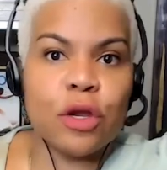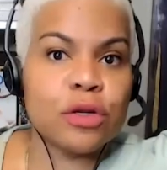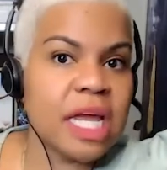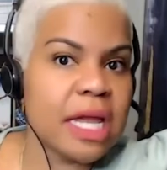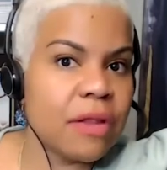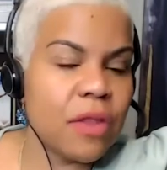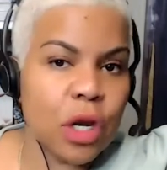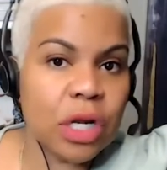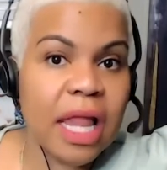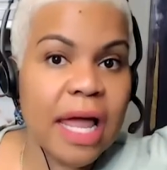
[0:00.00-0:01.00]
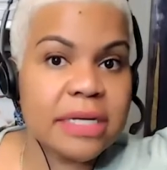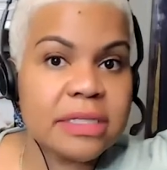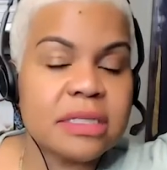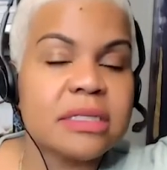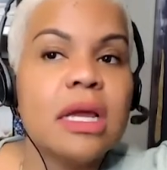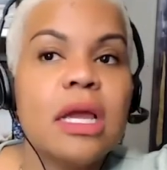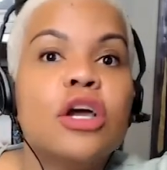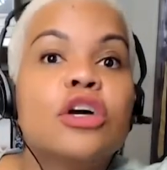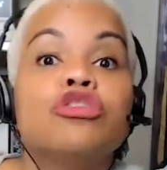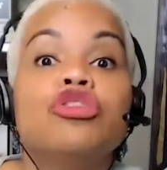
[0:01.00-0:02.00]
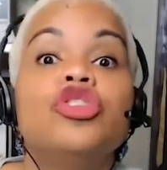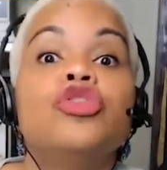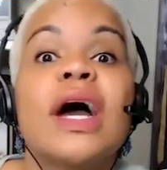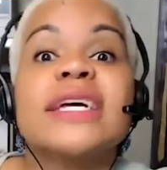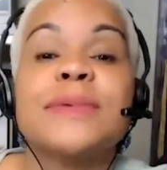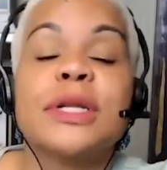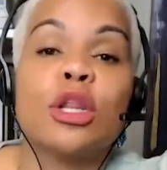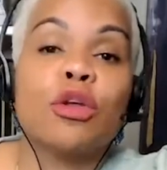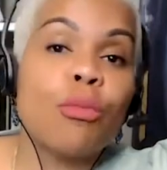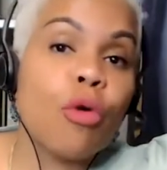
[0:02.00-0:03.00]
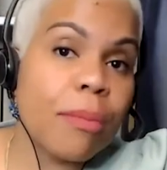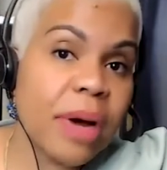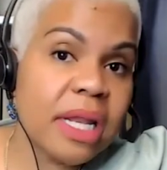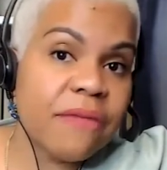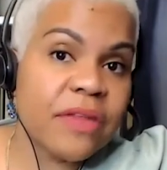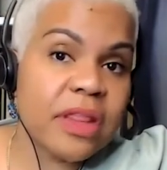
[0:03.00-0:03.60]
They're taking their classes. Do I spend a little more money for